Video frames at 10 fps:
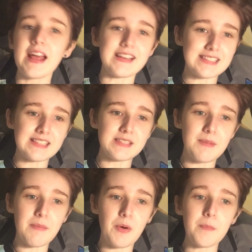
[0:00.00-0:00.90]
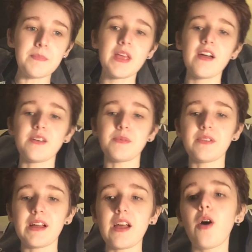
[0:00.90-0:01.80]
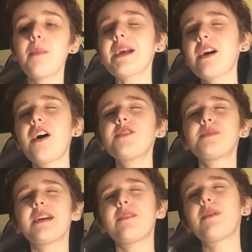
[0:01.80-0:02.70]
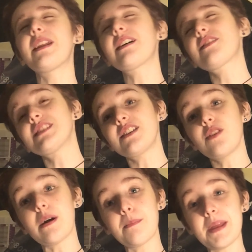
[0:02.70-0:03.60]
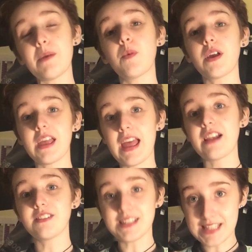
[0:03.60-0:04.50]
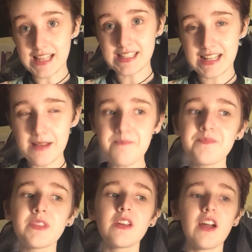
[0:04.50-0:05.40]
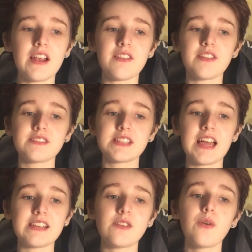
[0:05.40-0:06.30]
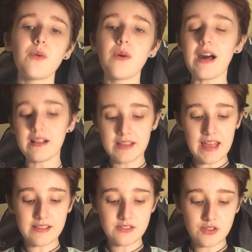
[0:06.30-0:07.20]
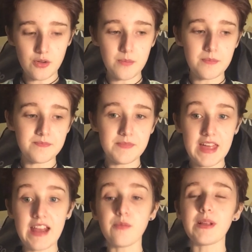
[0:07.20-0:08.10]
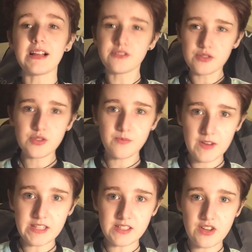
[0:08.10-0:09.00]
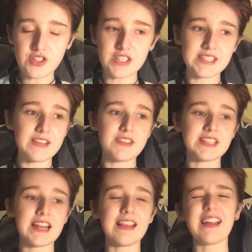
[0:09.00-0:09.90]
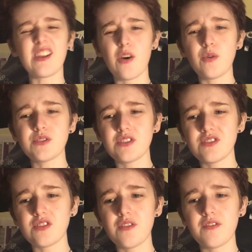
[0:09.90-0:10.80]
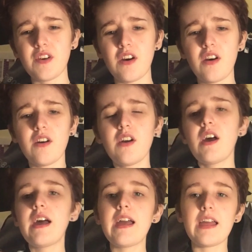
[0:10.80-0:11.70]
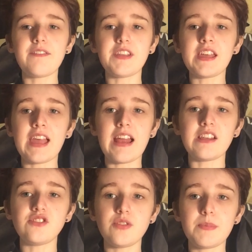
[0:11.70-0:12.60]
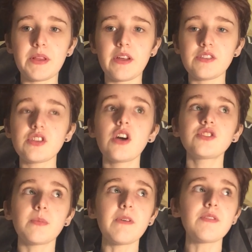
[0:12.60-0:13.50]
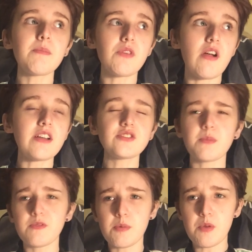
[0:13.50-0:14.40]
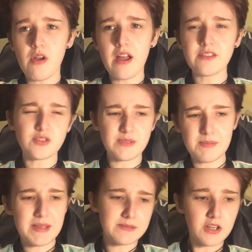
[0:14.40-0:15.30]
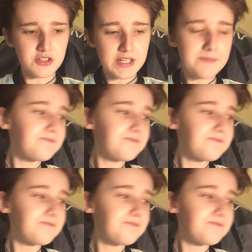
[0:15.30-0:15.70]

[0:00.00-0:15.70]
and I sent it to my mum, and we were like, oh my god, we when because I, I knew I'd be in work again on the Saturday, and I said, oh, I'll get some then, well, I'll do some research and see if there's any like codes and stuff for if you can get any duplicates. Some of them there are, some of them there aren't, so it's a bit dodgy.